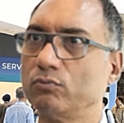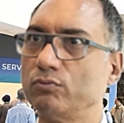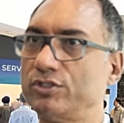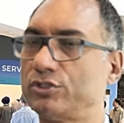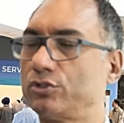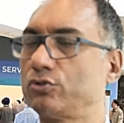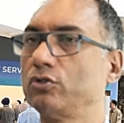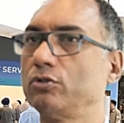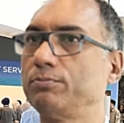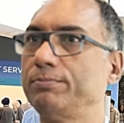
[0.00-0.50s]

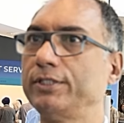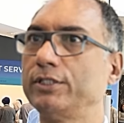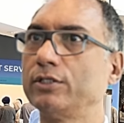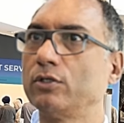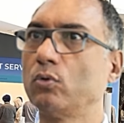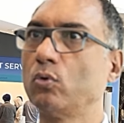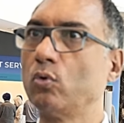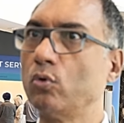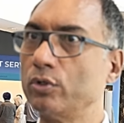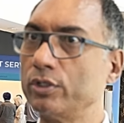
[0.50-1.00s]
which could be
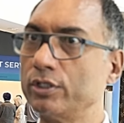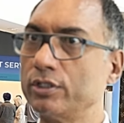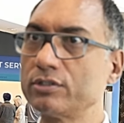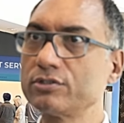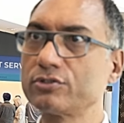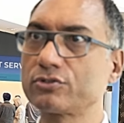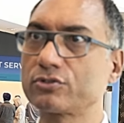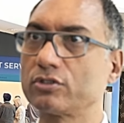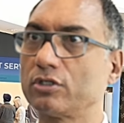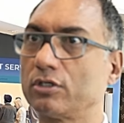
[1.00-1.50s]
the
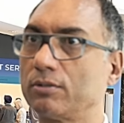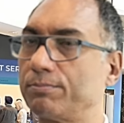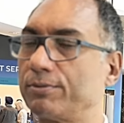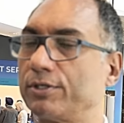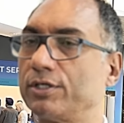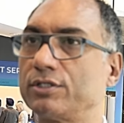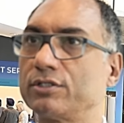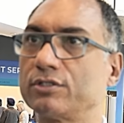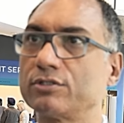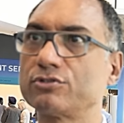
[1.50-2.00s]
owners,
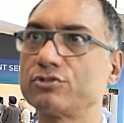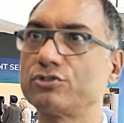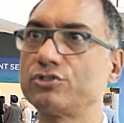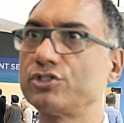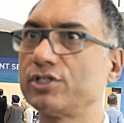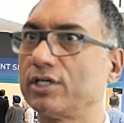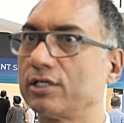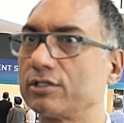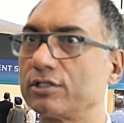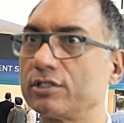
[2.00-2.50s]
operators,
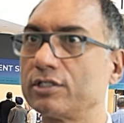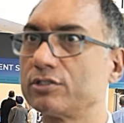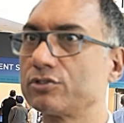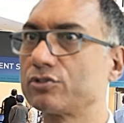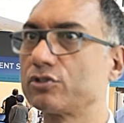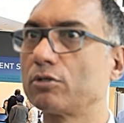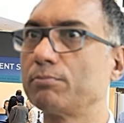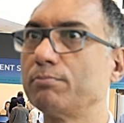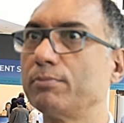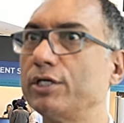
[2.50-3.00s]

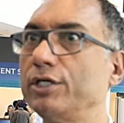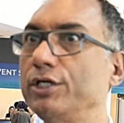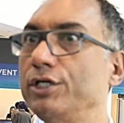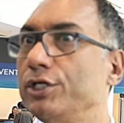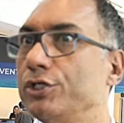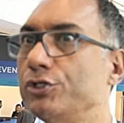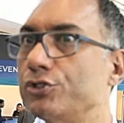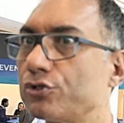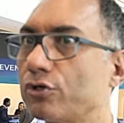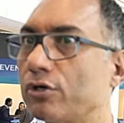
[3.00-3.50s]
charterers, or
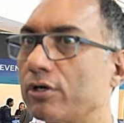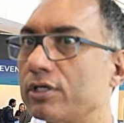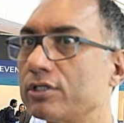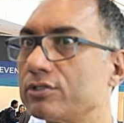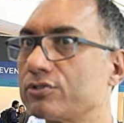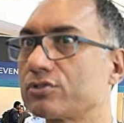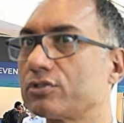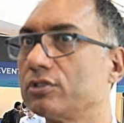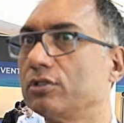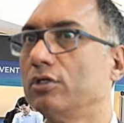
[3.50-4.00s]
marine
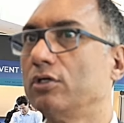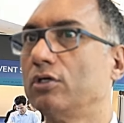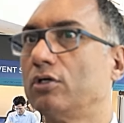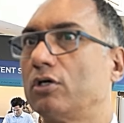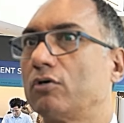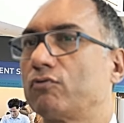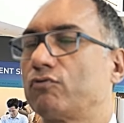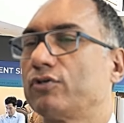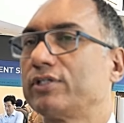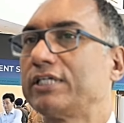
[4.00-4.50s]
insurers,
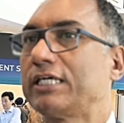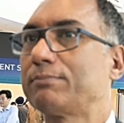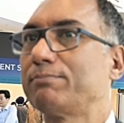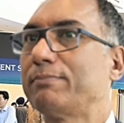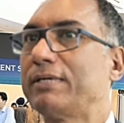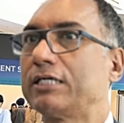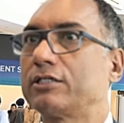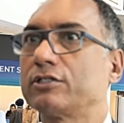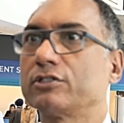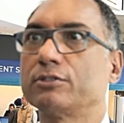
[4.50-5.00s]
or for that
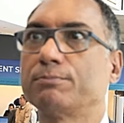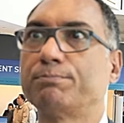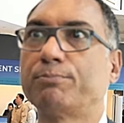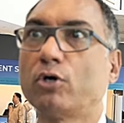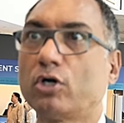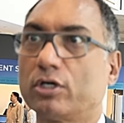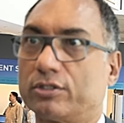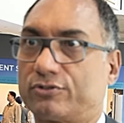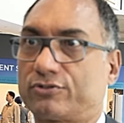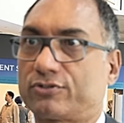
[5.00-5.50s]
matter, the
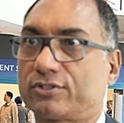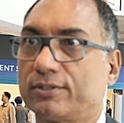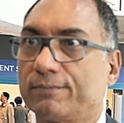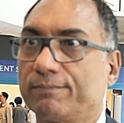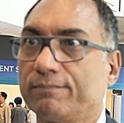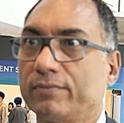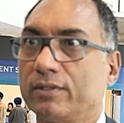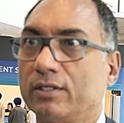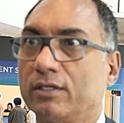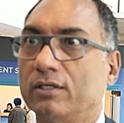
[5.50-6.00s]
ports.
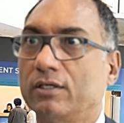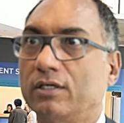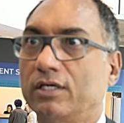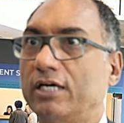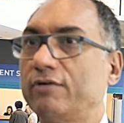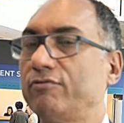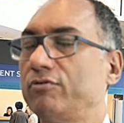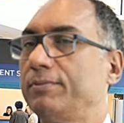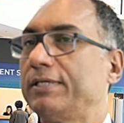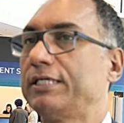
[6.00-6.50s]

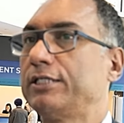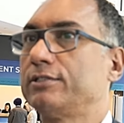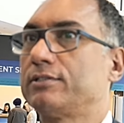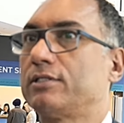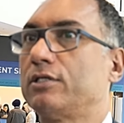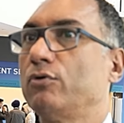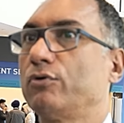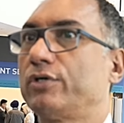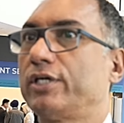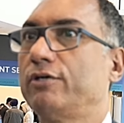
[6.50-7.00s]
Everybody
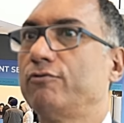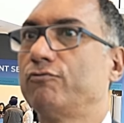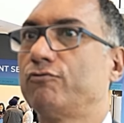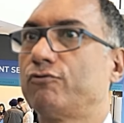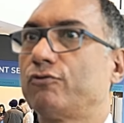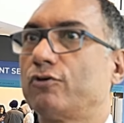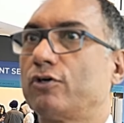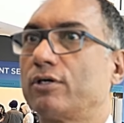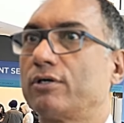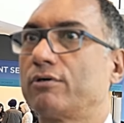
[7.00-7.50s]
is looking
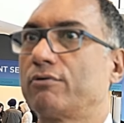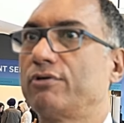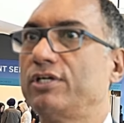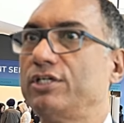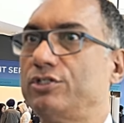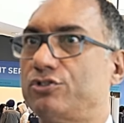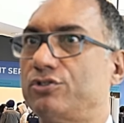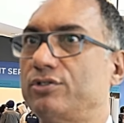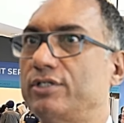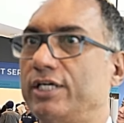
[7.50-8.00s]
for
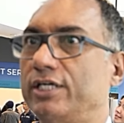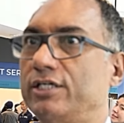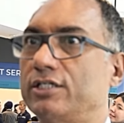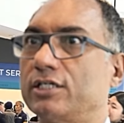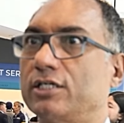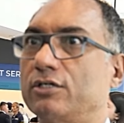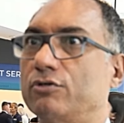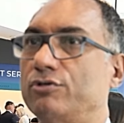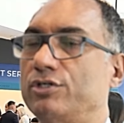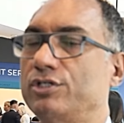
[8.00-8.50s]
rich data,